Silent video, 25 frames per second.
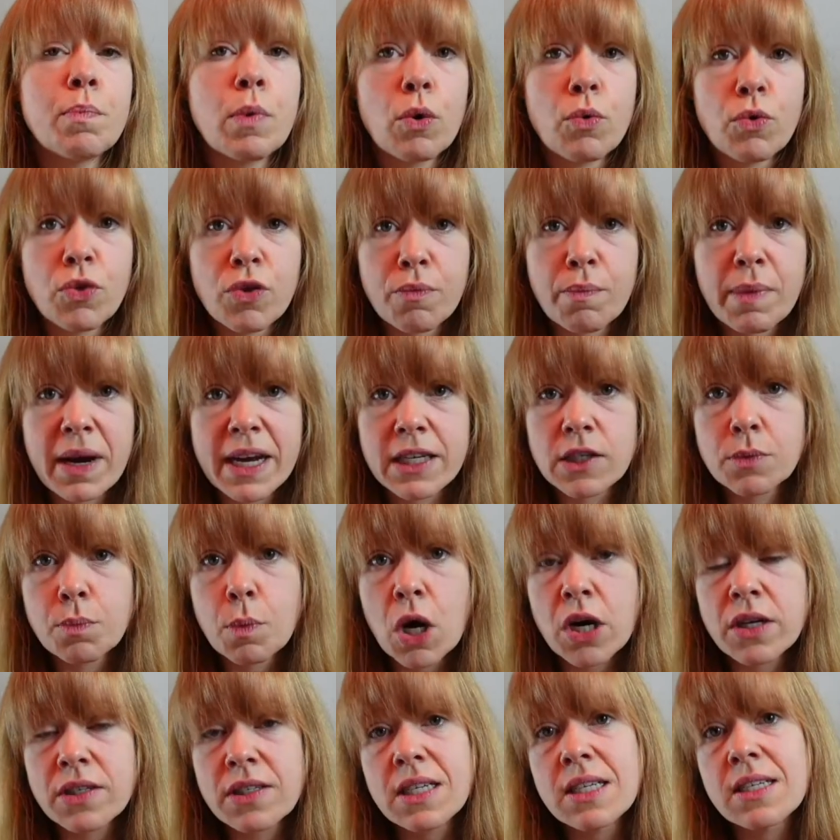Both of Mike's
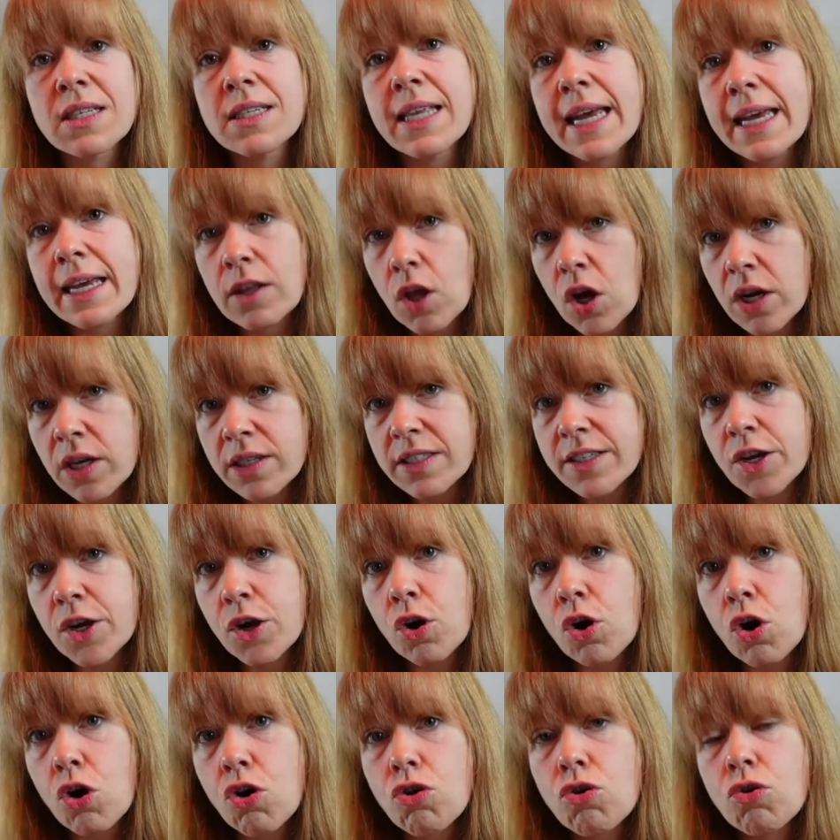bosses, they lost
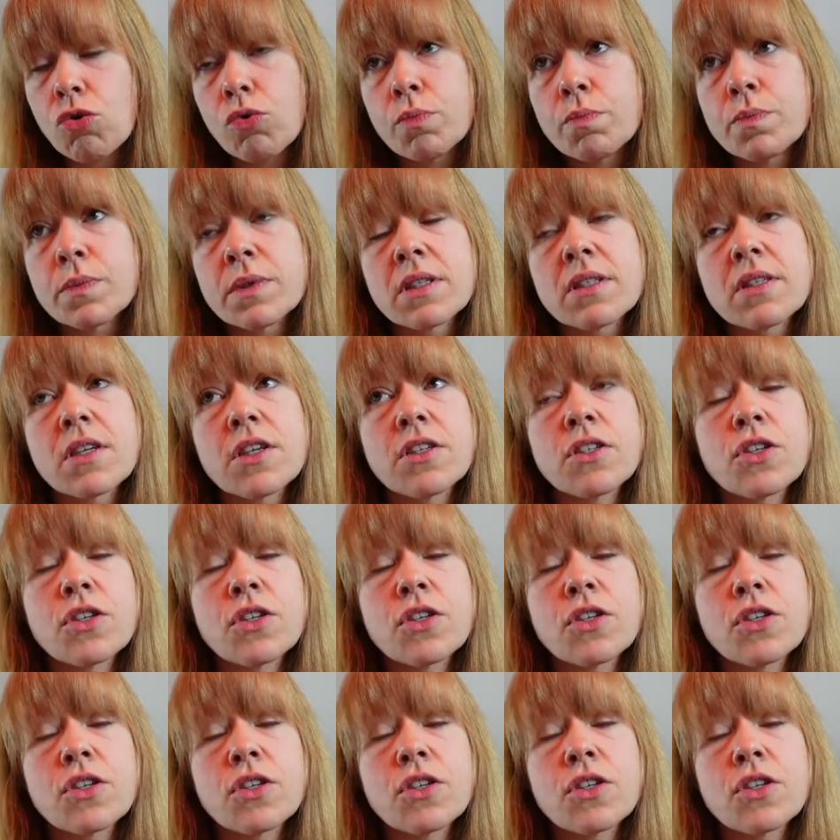their homes.